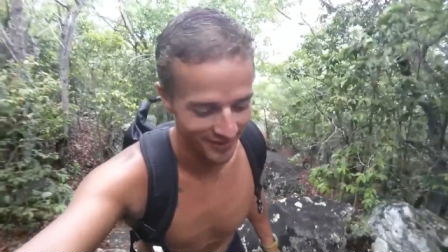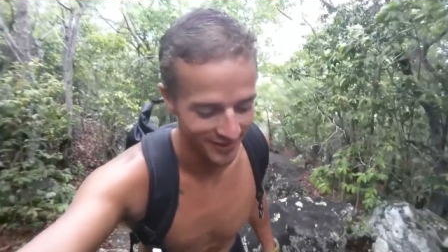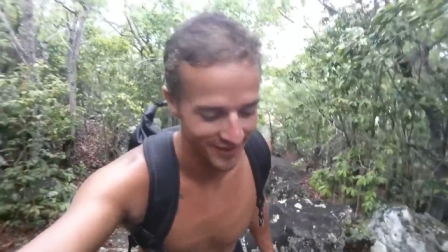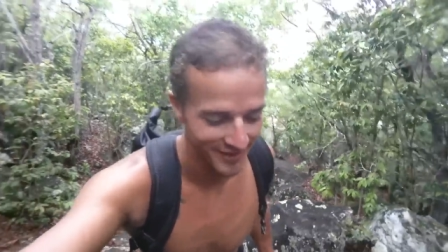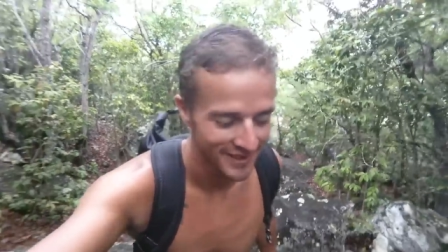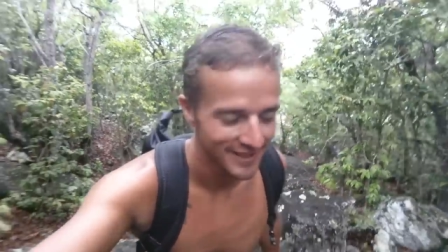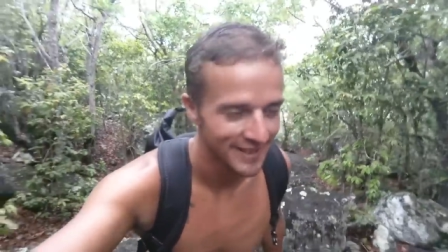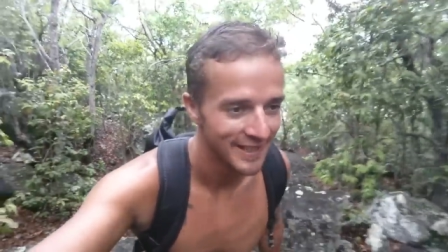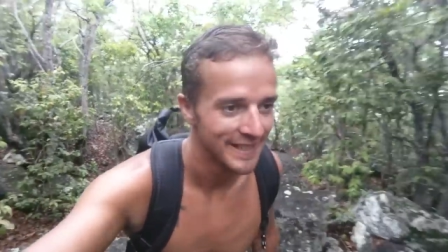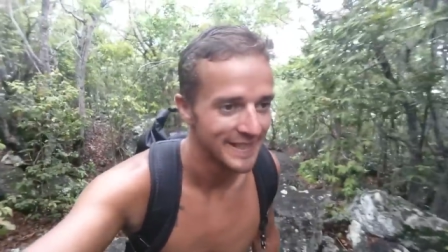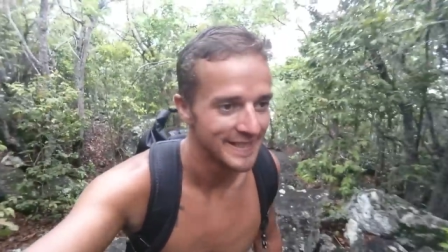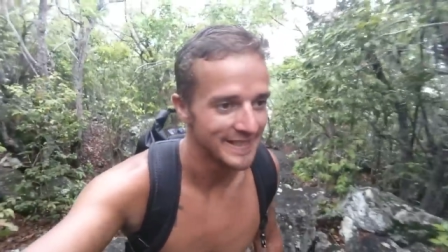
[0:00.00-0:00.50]
It's
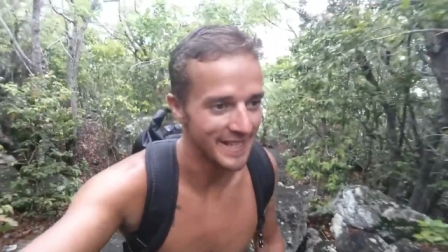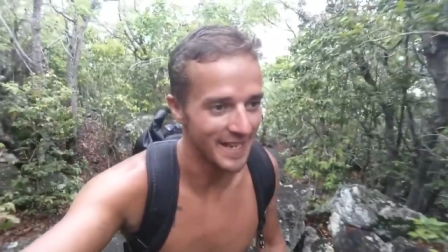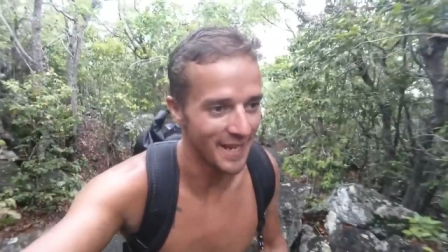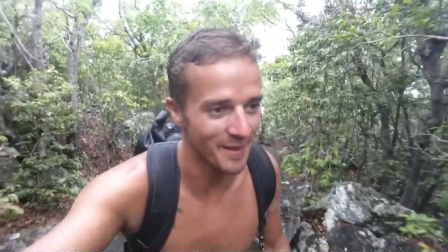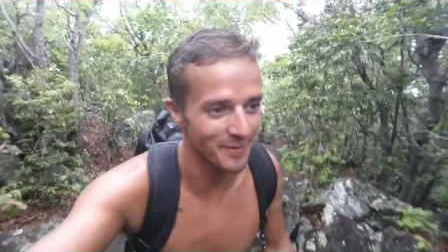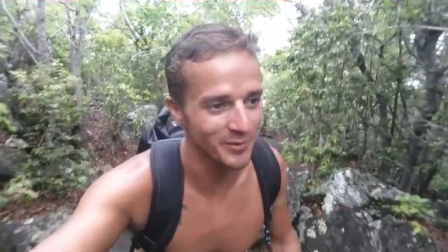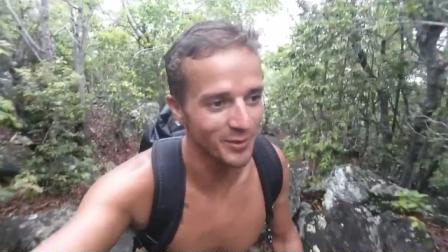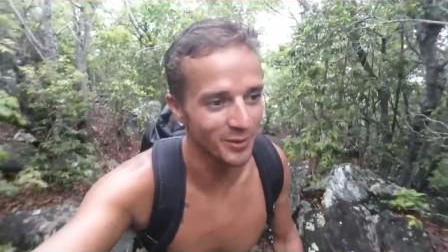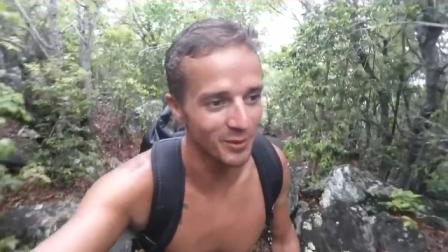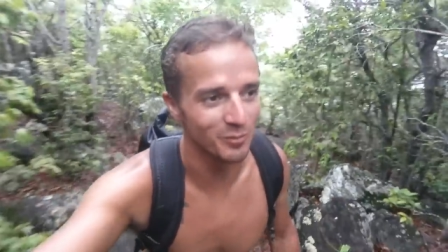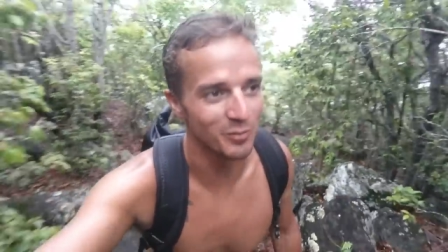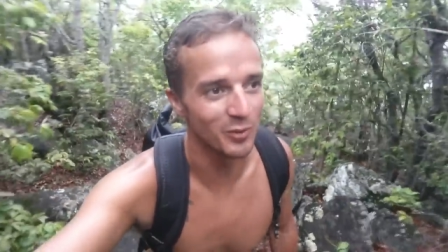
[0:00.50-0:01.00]

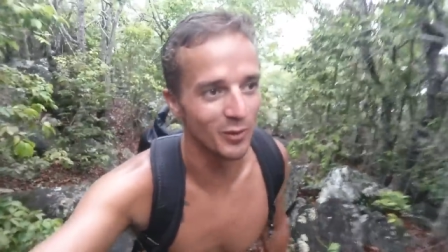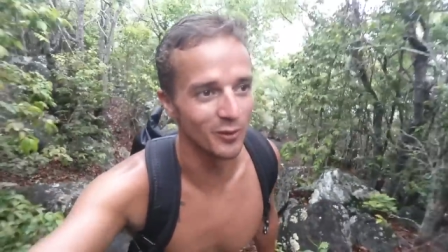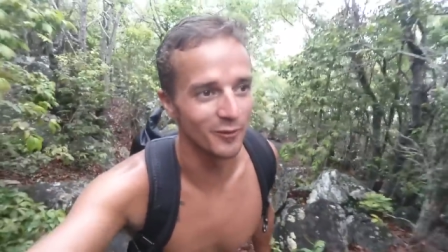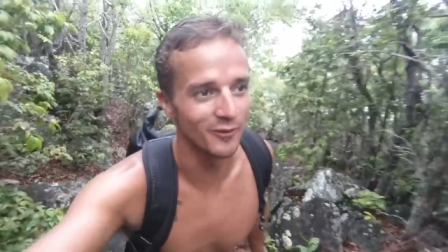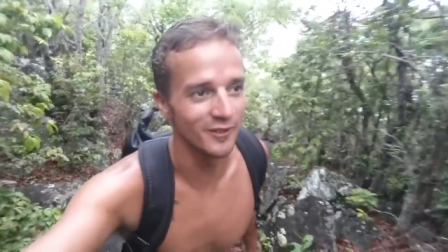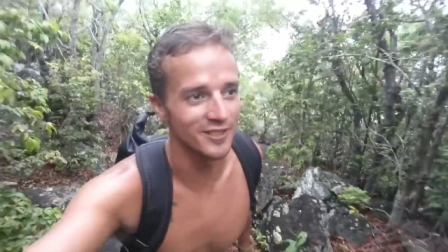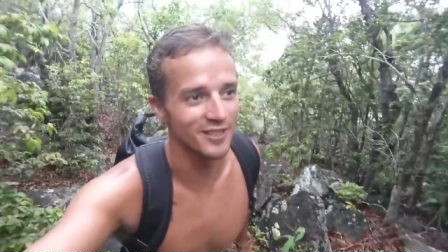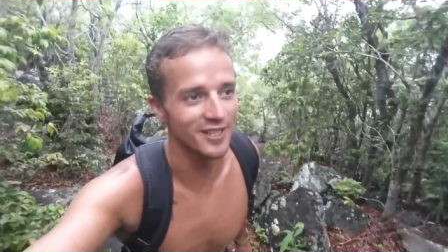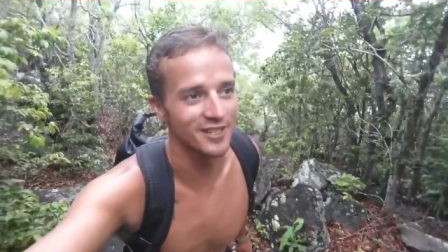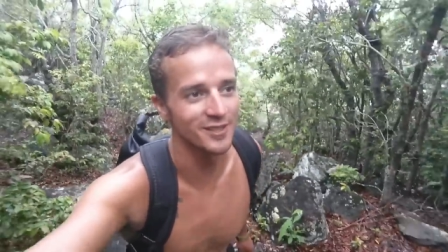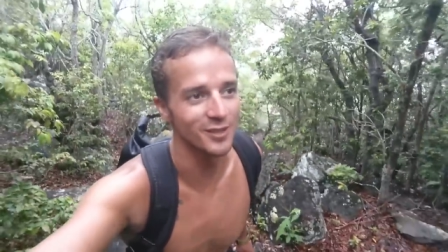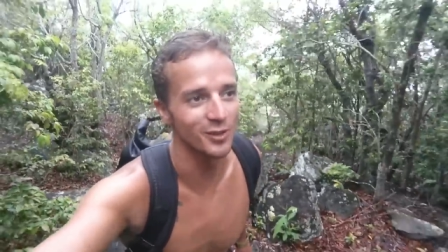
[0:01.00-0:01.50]
absolutely
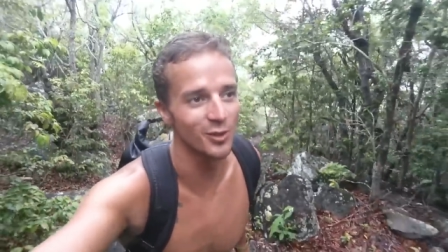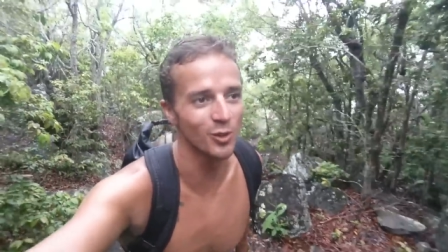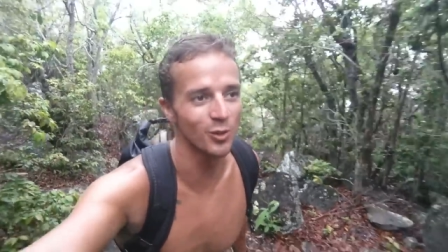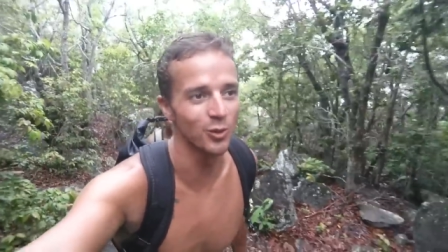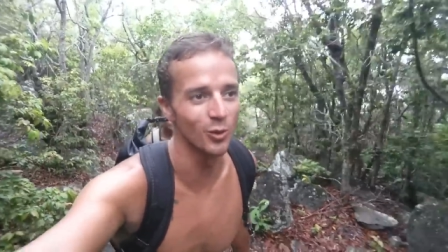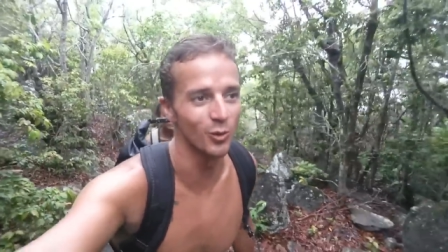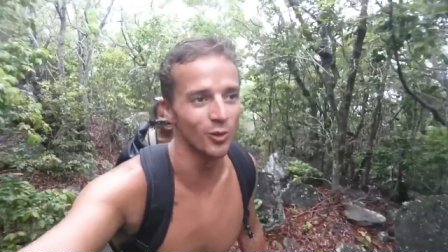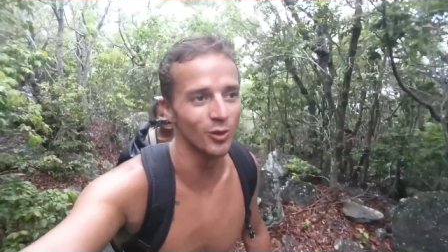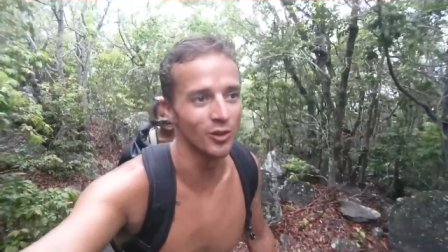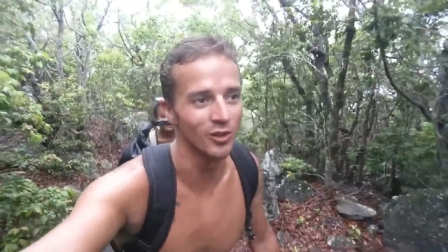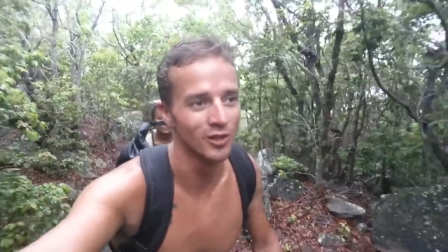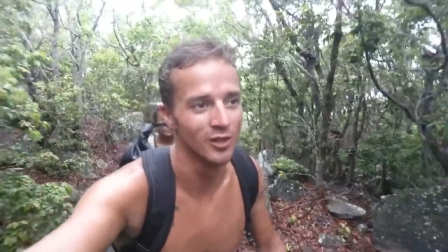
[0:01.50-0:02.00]
beautiful. It's nice and
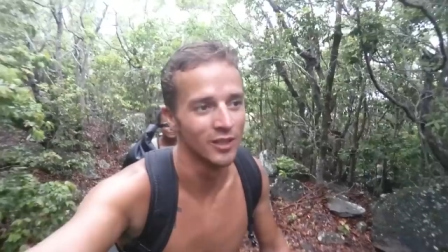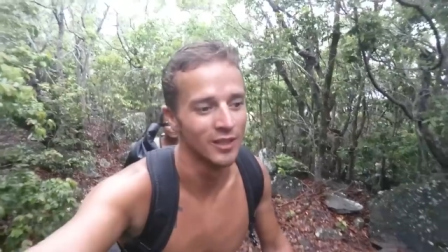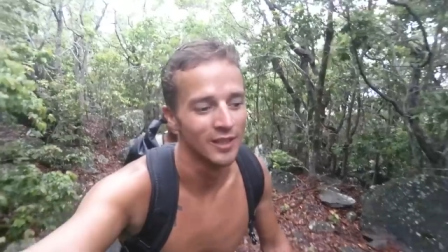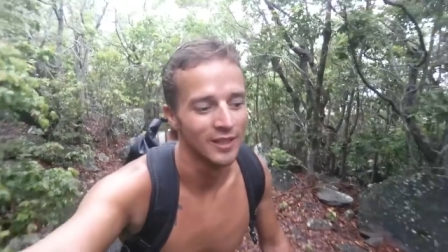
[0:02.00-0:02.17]
cool.